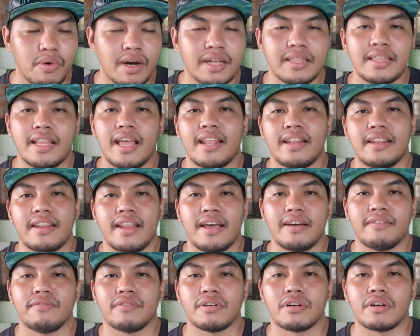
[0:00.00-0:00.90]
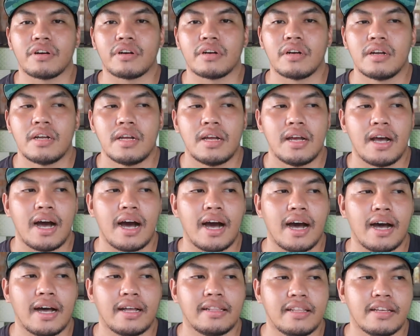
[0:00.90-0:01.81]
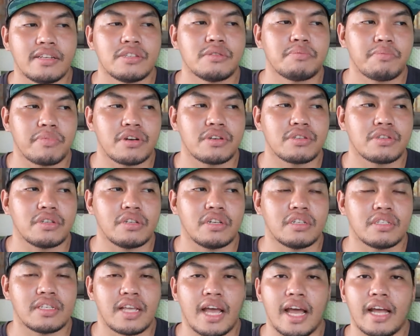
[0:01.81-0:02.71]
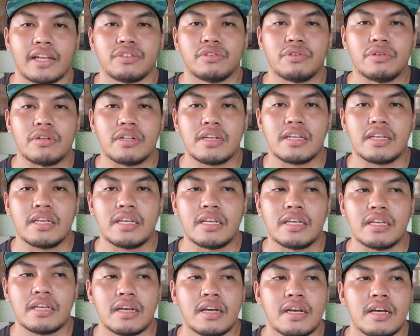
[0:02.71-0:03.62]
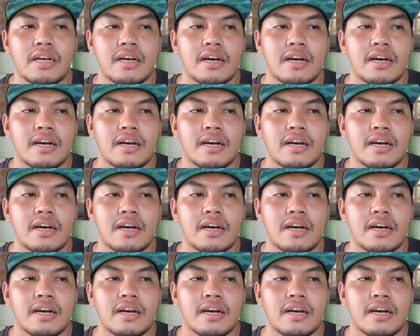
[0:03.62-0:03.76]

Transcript: what endeavor uh, this person is actually